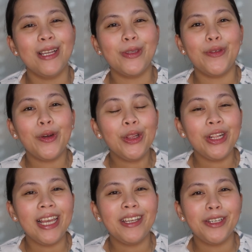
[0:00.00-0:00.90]
So for
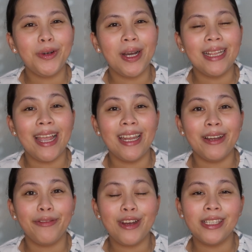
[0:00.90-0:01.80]
today, gawa tayo
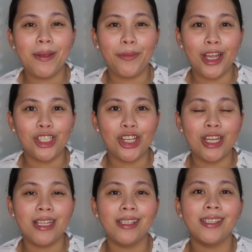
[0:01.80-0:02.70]
ng first
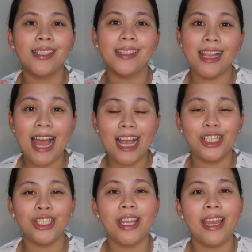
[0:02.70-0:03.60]
impressions slash